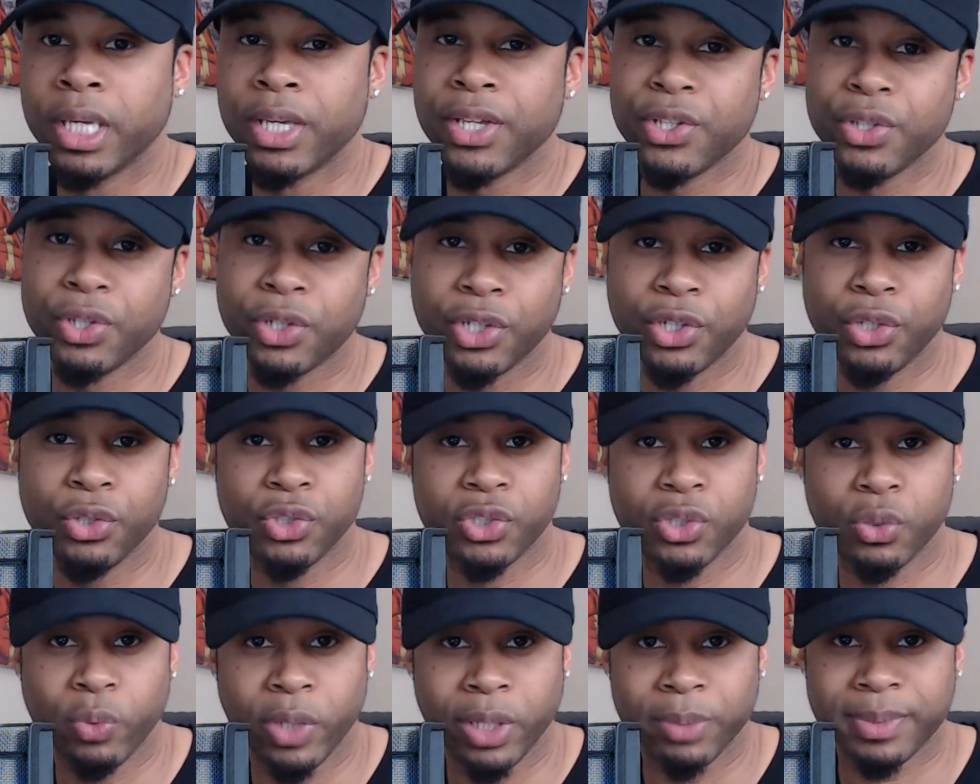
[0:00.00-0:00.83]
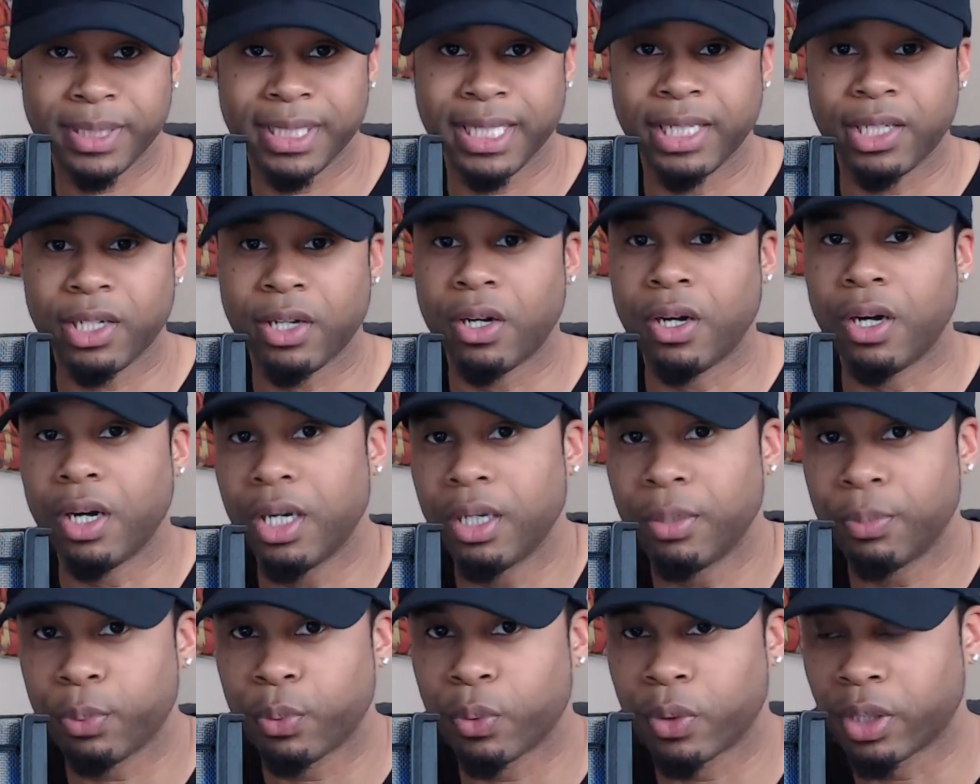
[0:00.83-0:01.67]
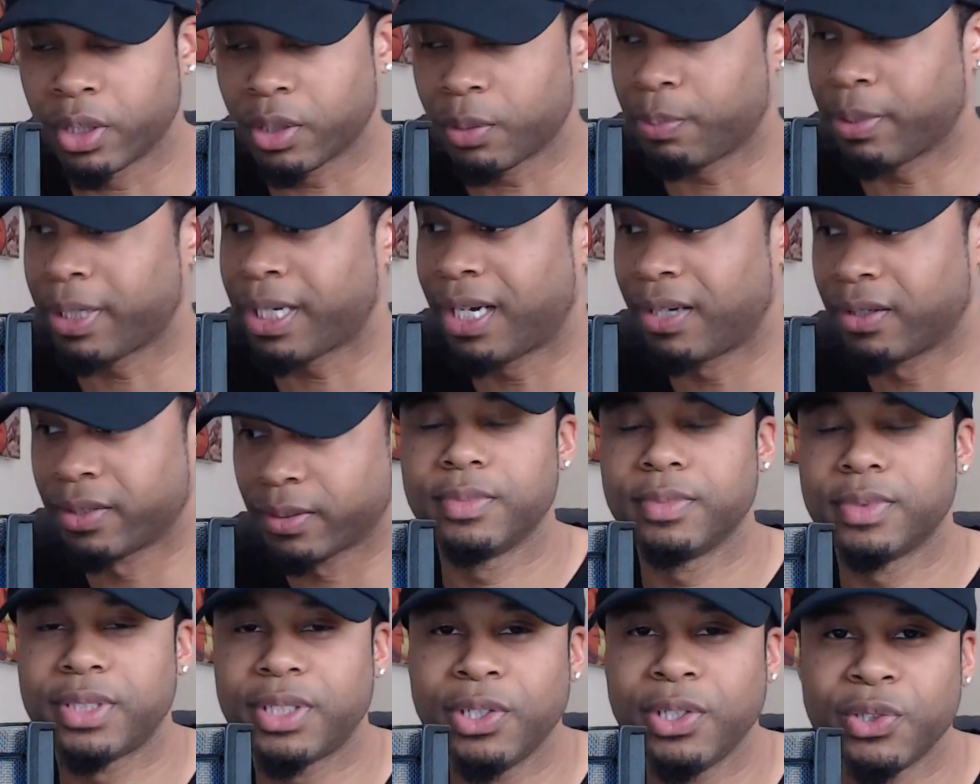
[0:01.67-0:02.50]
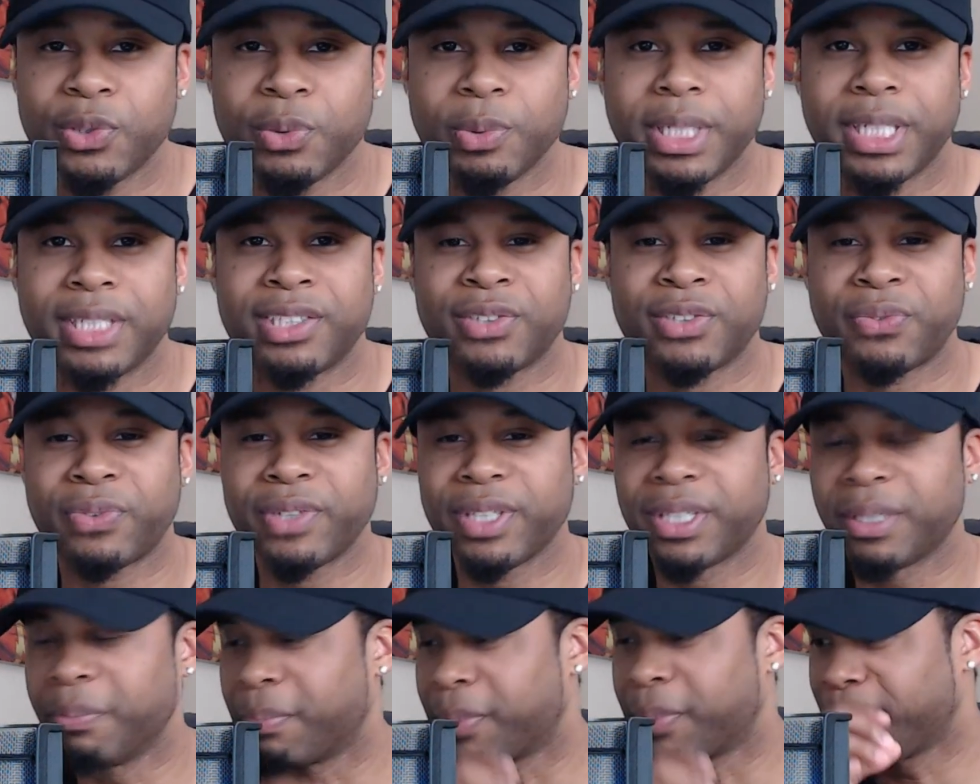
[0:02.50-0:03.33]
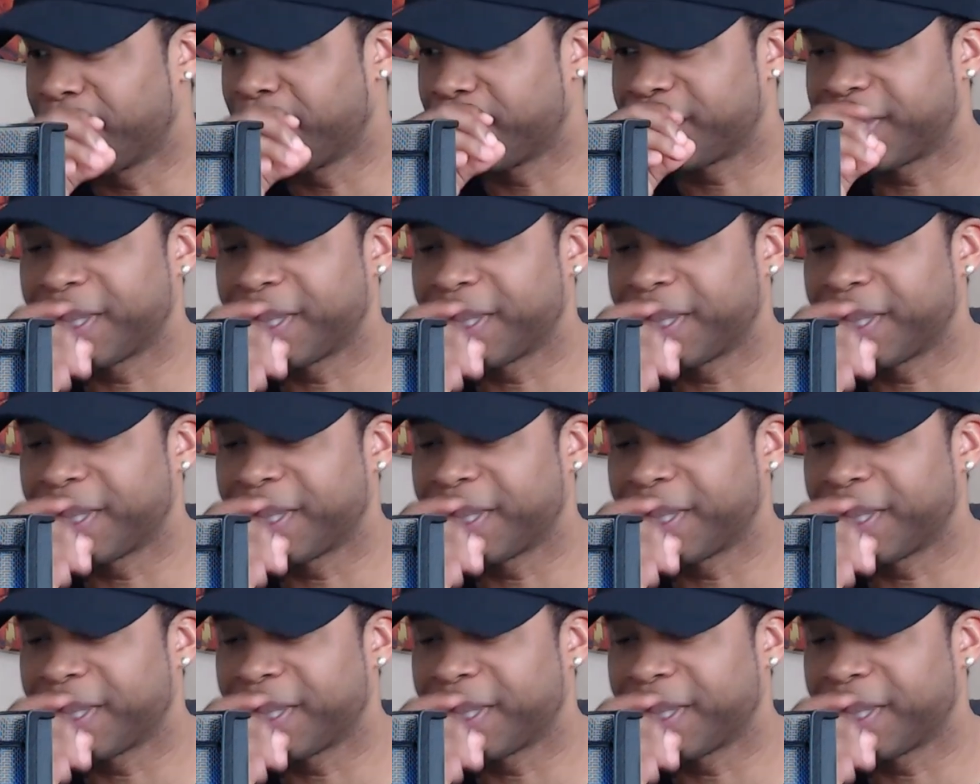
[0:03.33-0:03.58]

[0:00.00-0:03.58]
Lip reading: You could use a website called Upwork, but I just freaking burped.